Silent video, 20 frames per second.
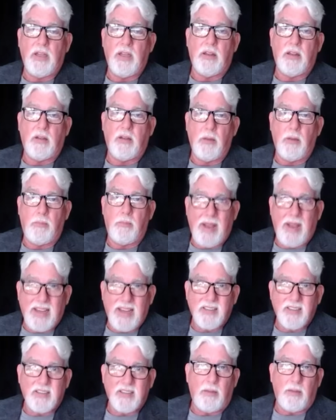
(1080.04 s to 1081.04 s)
into the
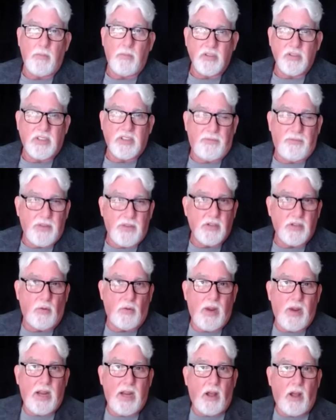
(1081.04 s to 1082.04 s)
best, most efficient
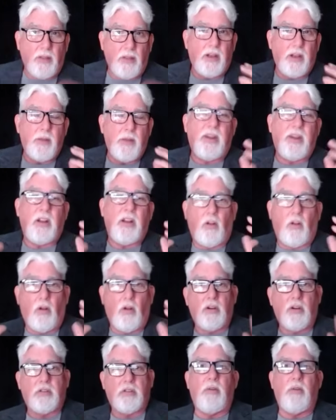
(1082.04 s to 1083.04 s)
way, other than being a
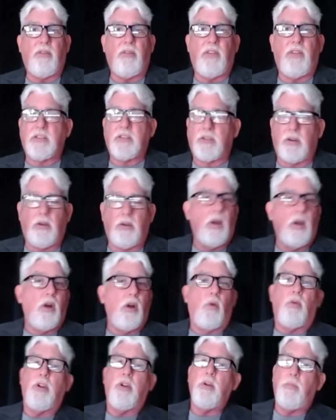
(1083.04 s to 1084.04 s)
long-term investor,
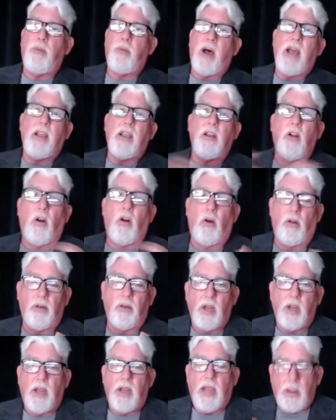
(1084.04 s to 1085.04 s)
where you buy and
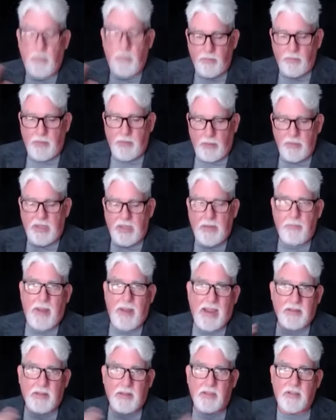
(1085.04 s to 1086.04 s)
hold. And let me get
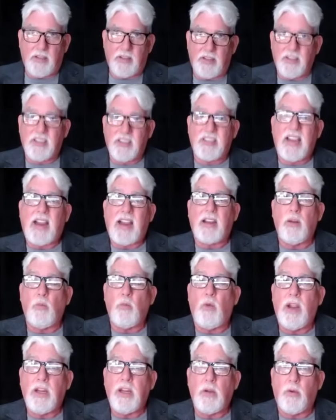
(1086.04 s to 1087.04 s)
back then to the second
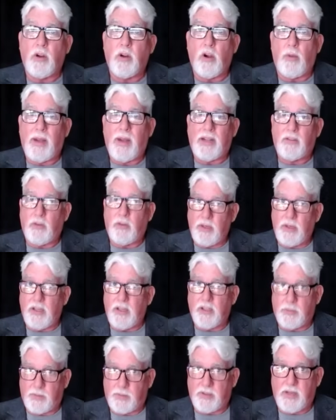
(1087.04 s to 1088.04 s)
way you will go about doing
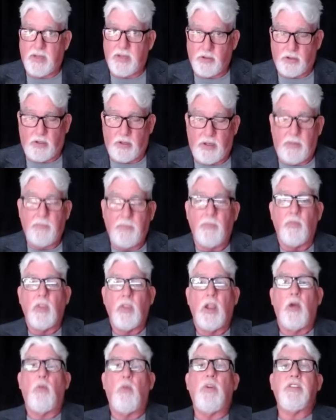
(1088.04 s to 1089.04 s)
this potentially,
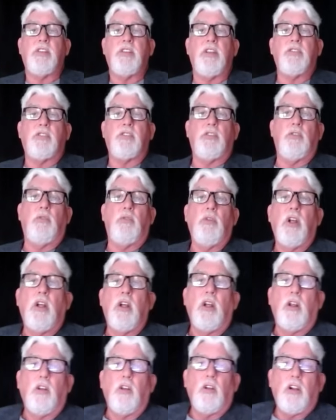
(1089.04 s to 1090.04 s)
which is to
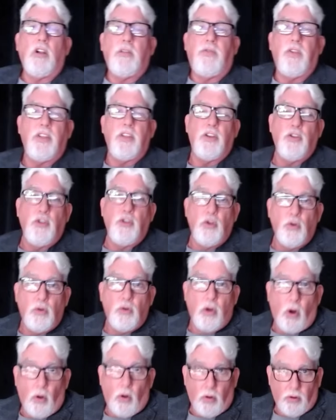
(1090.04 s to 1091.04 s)
look for the new
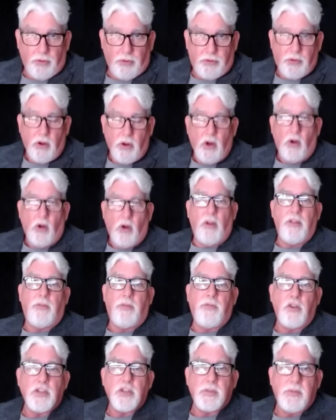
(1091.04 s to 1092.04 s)
golds or the
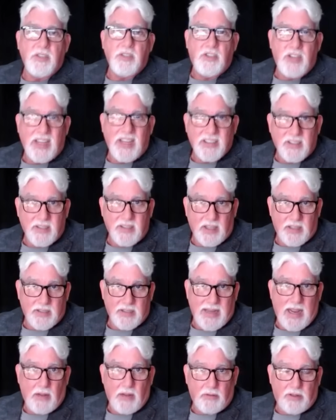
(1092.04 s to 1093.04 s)
first
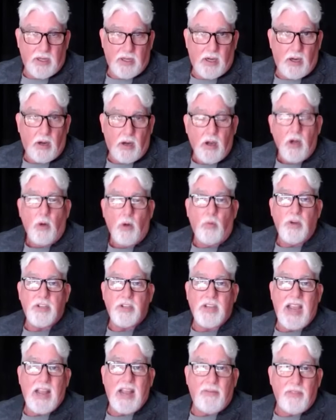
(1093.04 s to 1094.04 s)
majestics out there,
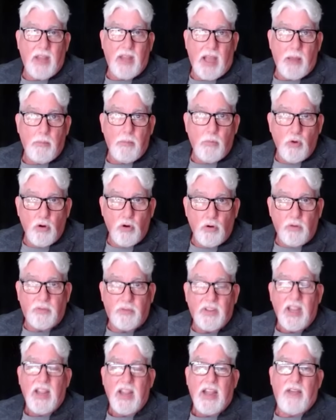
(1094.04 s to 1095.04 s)
which have not
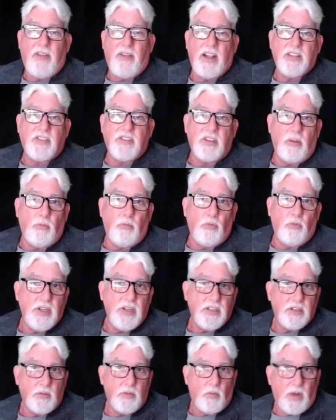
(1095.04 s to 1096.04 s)
moved, have had some
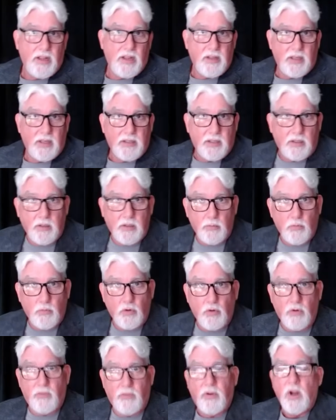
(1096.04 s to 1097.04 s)
reason why they didn't
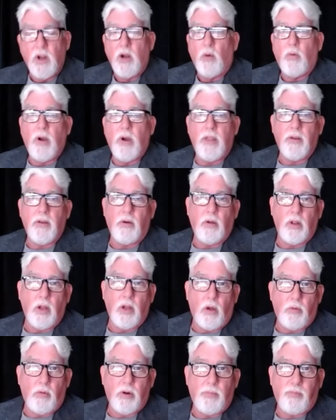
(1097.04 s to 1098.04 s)
move, where they're a
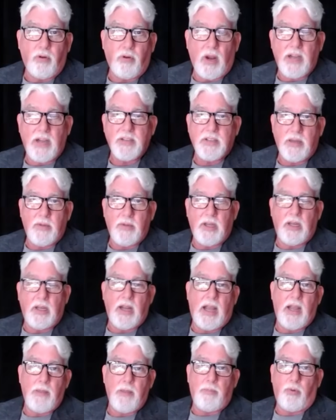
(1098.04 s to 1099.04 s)
lower price. I mean,
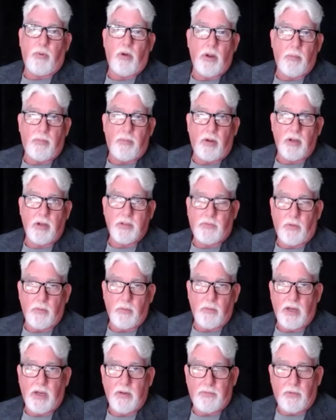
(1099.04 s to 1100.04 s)
I bought a bunch from
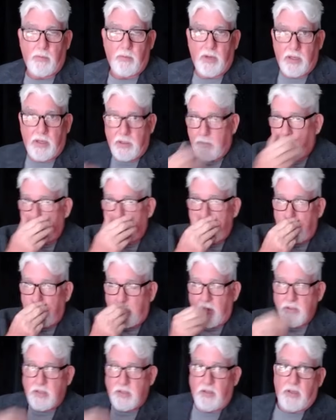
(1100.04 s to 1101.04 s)
my
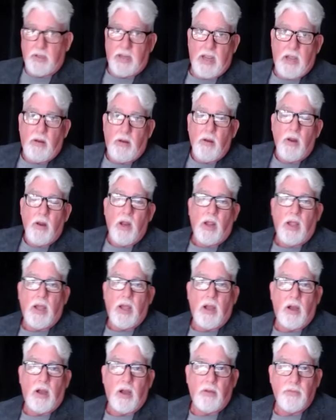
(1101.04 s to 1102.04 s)
personal account
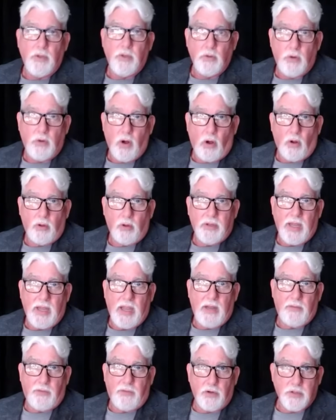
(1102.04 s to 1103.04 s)
of New Gold
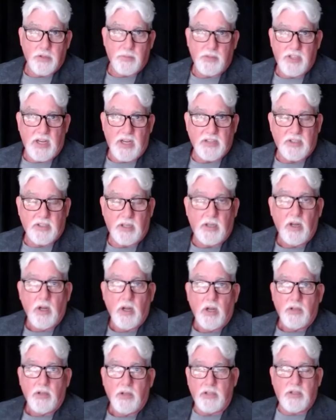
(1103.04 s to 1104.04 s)
and First Majestic
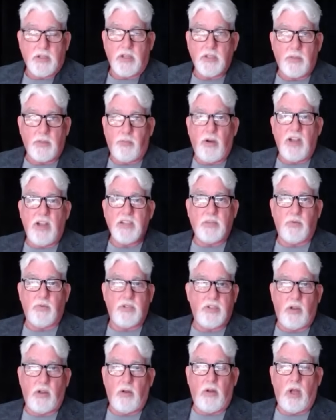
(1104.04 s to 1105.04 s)
just because the prices were
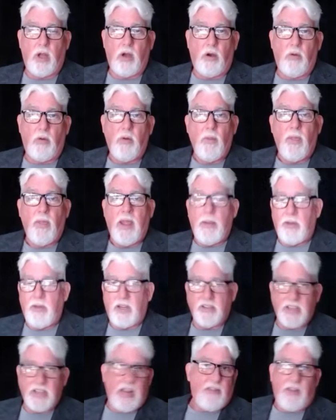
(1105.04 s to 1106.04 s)
so low and
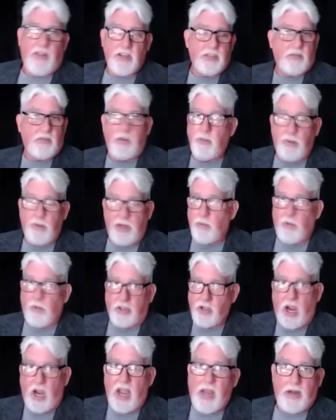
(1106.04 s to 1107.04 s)
because they have history being
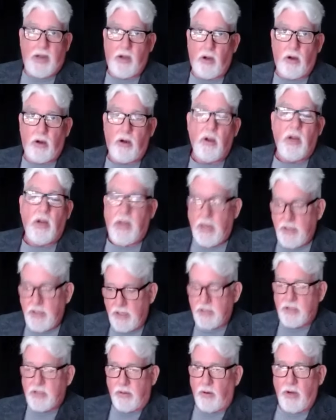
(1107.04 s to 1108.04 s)
much higher. And
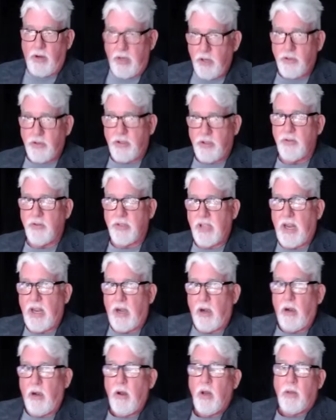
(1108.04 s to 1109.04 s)
yes, there are issues
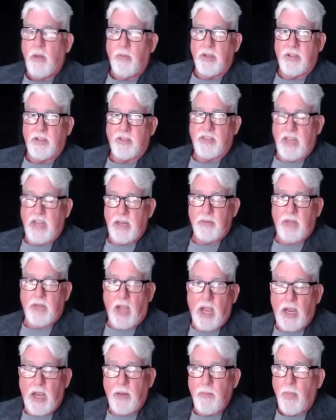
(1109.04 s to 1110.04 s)
there, but at the same
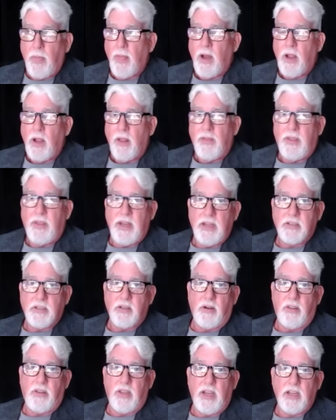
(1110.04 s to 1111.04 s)
time, these
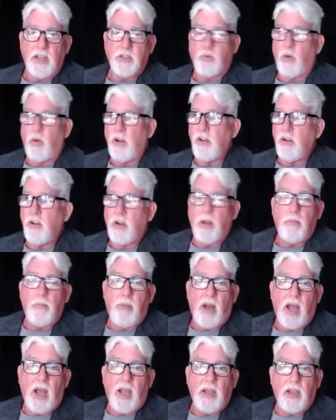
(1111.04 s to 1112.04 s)
are things where you can
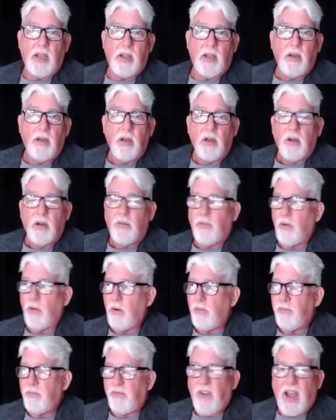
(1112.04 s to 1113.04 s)
buy it
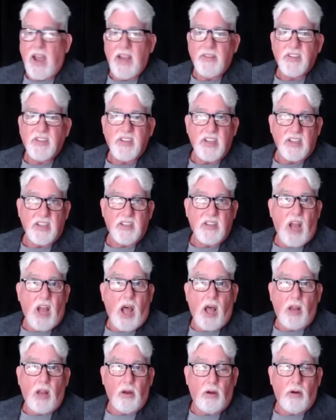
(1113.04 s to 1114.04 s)
for $5,
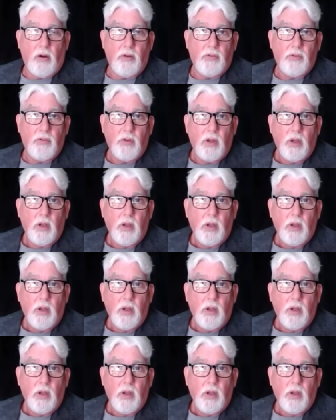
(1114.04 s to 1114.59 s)
$6